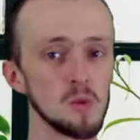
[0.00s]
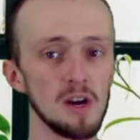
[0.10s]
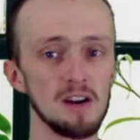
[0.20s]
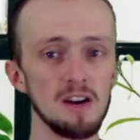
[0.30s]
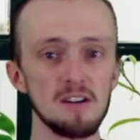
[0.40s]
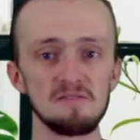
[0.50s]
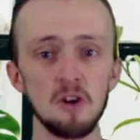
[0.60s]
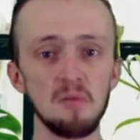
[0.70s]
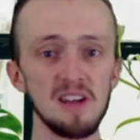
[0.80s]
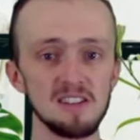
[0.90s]
where
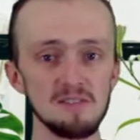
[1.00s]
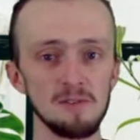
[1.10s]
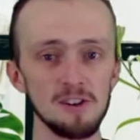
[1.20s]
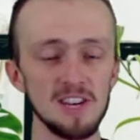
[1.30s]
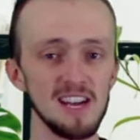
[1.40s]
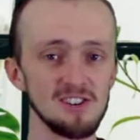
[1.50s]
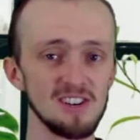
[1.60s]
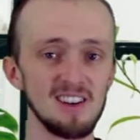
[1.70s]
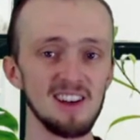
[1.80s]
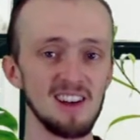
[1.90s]
romance and
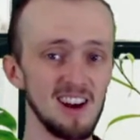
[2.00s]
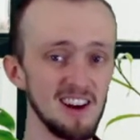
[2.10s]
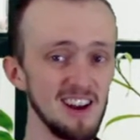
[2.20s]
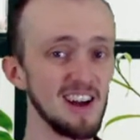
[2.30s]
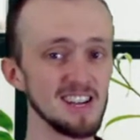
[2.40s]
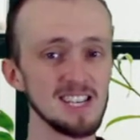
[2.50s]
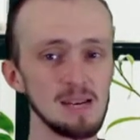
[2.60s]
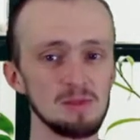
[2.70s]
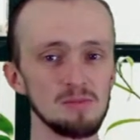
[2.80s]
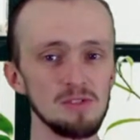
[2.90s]
flirtation are not
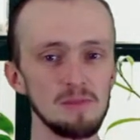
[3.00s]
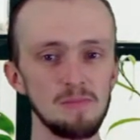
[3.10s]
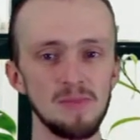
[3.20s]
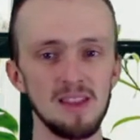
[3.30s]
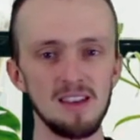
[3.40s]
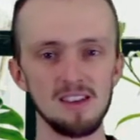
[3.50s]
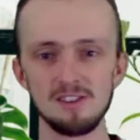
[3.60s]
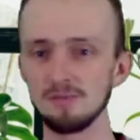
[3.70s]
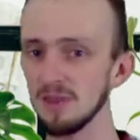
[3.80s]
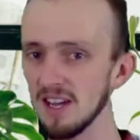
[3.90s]
acceptable.
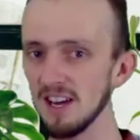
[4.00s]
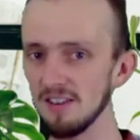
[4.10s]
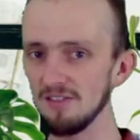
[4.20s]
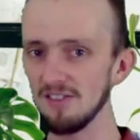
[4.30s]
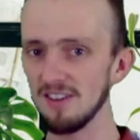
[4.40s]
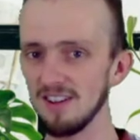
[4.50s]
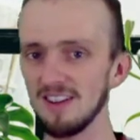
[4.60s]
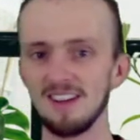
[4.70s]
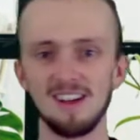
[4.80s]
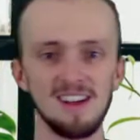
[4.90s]
So be careful.
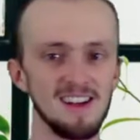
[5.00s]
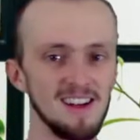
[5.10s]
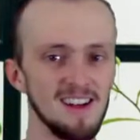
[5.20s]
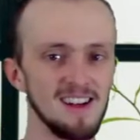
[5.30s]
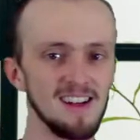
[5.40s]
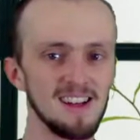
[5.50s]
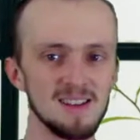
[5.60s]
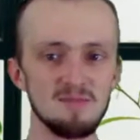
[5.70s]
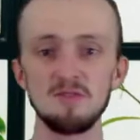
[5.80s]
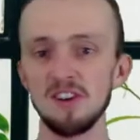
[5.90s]

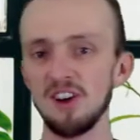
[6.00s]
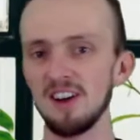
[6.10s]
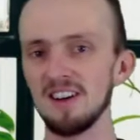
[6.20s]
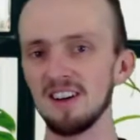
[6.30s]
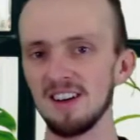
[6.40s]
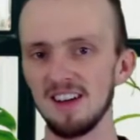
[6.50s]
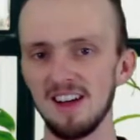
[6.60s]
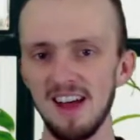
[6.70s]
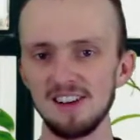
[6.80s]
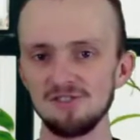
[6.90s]
Moving on,
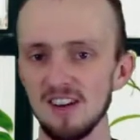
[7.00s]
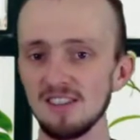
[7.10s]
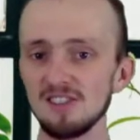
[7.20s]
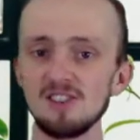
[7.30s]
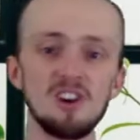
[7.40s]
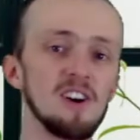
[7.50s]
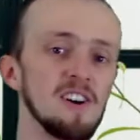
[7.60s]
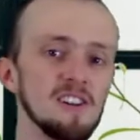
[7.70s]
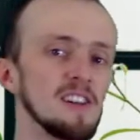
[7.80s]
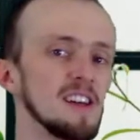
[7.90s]

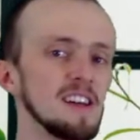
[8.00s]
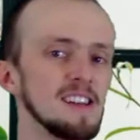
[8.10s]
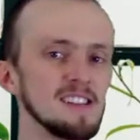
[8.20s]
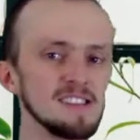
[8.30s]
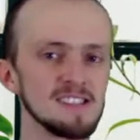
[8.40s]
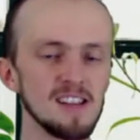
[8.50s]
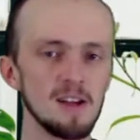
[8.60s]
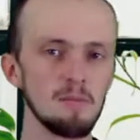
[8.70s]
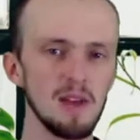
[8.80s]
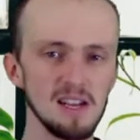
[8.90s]
androstenol is
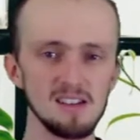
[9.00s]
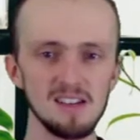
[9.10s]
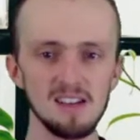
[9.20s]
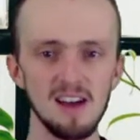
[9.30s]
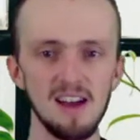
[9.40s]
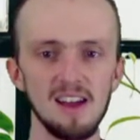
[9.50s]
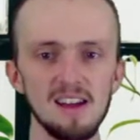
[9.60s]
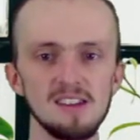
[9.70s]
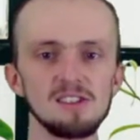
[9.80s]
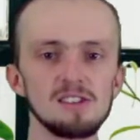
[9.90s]
mainly
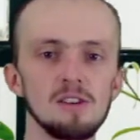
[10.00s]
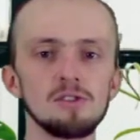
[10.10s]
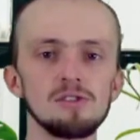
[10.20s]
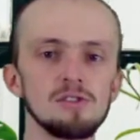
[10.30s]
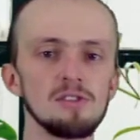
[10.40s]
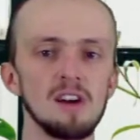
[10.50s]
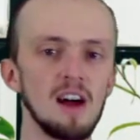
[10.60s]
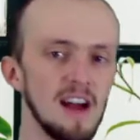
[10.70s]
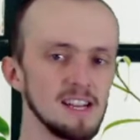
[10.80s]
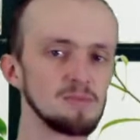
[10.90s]
a social
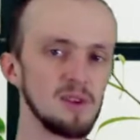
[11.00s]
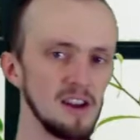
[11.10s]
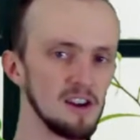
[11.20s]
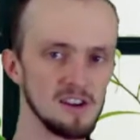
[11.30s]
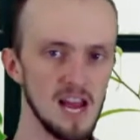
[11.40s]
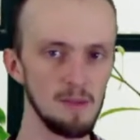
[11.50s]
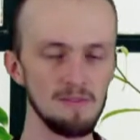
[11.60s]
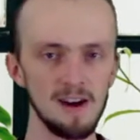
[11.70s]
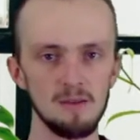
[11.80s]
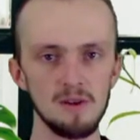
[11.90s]
icebreaker type
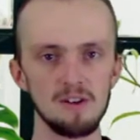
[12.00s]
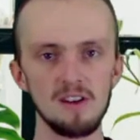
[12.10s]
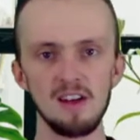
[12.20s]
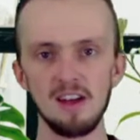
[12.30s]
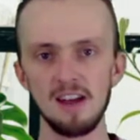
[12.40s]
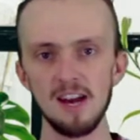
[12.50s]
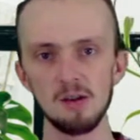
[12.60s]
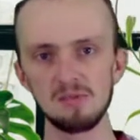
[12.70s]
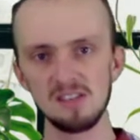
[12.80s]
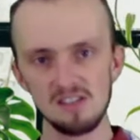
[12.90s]
pheromone. It
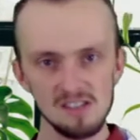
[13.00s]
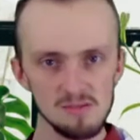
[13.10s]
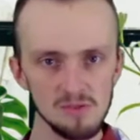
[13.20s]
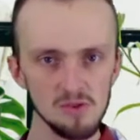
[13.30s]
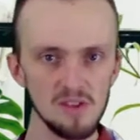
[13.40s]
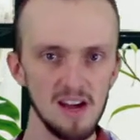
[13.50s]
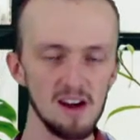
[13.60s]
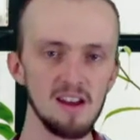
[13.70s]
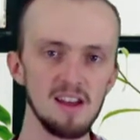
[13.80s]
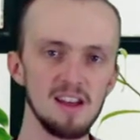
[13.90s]
helps smooth
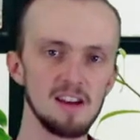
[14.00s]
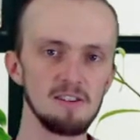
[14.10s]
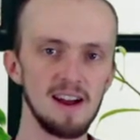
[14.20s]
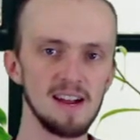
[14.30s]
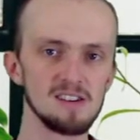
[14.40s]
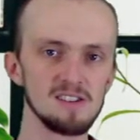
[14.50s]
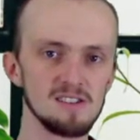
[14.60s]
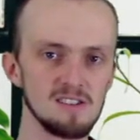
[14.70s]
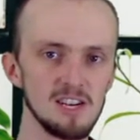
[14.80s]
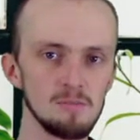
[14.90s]
out
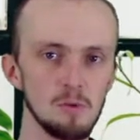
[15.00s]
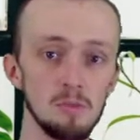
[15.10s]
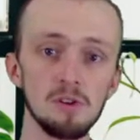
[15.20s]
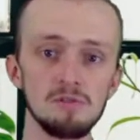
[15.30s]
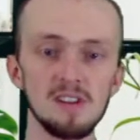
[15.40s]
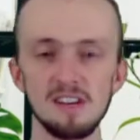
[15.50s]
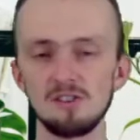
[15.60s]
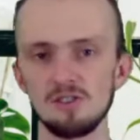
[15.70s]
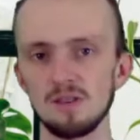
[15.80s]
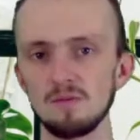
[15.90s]
interactions and help you build
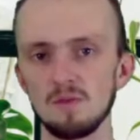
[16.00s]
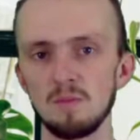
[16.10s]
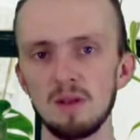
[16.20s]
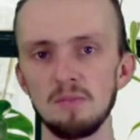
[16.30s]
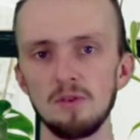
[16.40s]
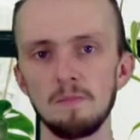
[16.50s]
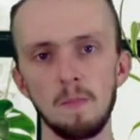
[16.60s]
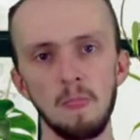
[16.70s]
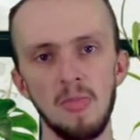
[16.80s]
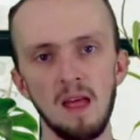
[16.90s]
relationships with people.
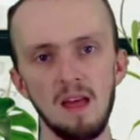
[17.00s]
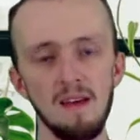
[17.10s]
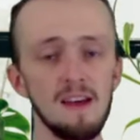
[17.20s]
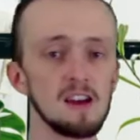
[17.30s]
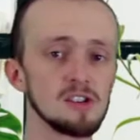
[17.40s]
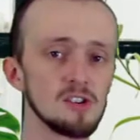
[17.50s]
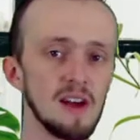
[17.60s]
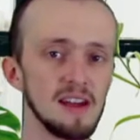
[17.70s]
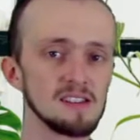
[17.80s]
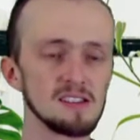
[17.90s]
It also
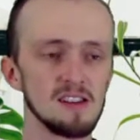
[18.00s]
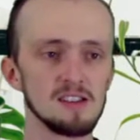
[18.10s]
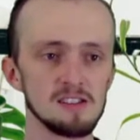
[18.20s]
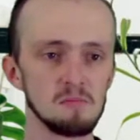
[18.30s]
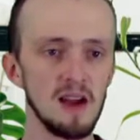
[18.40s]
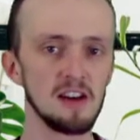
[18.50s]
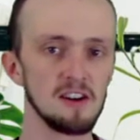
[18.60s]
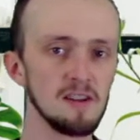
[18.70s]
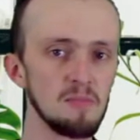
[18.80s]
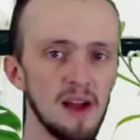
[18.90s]
has some minor
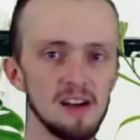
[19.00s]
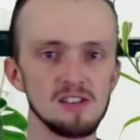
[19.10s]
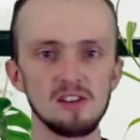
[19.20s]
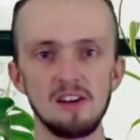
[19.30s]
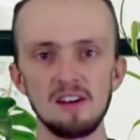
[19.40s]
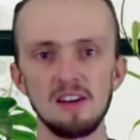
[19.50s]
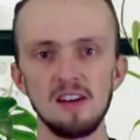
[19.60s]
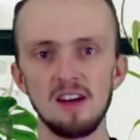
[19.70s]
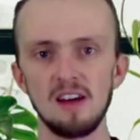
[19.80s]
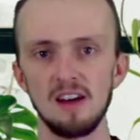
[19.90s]
impacts on
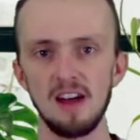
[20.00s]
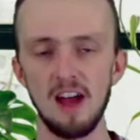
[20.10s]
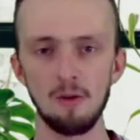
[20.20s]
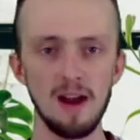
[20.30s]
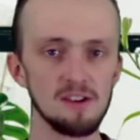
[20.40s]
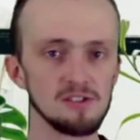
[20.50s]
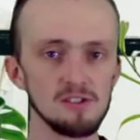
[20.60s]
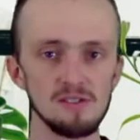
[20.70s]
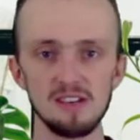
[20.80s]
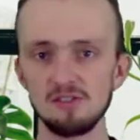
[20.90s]

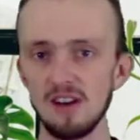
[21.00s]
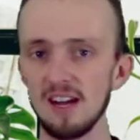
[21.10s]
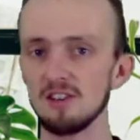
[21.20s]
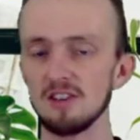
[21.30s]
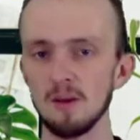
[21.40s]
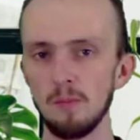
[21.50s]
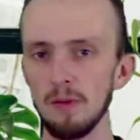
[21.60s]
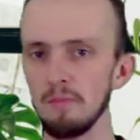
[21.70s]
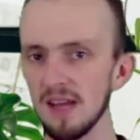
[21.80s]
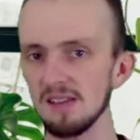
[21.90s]
arousal and attraction,
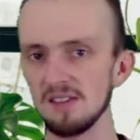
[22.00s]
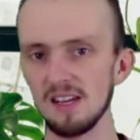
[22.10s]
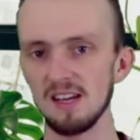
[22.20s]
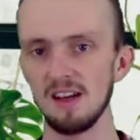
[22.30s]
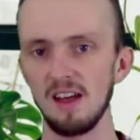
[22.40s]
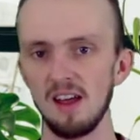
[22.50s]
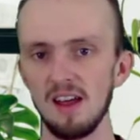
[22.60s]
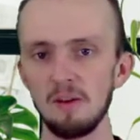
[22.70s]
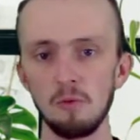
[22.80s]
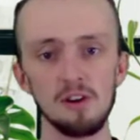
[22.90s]
but mainly
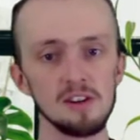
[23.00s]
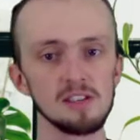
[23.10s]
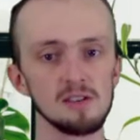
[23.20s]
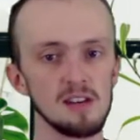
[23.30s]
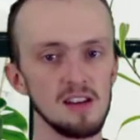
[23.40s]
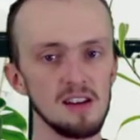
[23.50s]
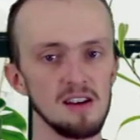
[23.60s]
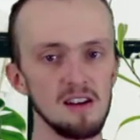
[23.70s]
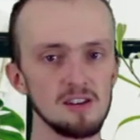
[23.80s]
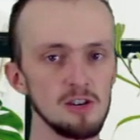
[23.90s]
it works
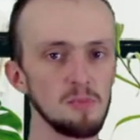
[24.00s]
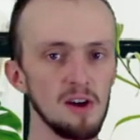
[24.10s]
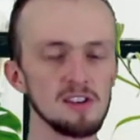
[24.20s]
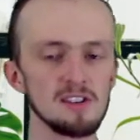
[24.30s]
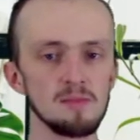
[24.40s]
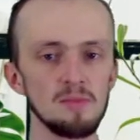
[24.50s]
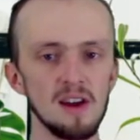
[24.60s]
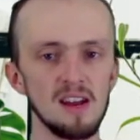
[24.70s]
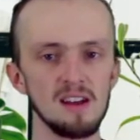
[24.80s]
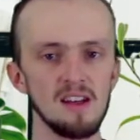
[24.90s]
in 2 parts of your
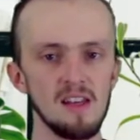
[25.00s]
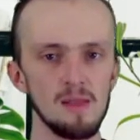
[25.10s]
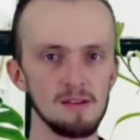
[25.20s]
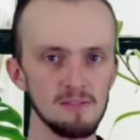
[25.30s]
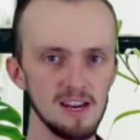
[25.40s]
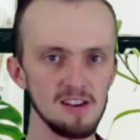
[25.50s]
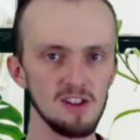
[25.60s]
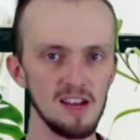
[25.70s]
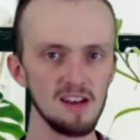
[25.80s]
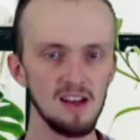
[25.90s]
brain that
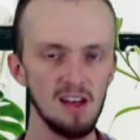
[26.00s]
regulate